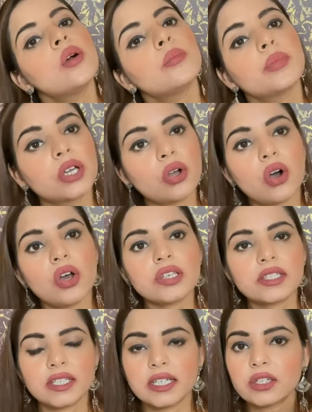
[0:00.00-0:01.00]
because
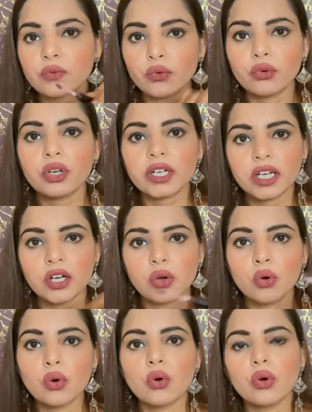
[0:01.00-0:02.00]
it won't
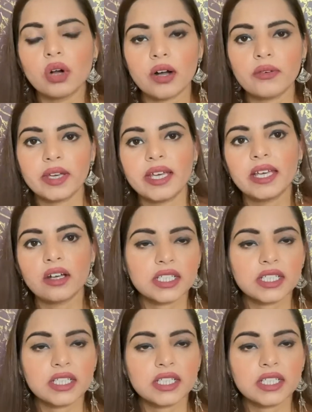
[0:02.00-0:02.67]
go away.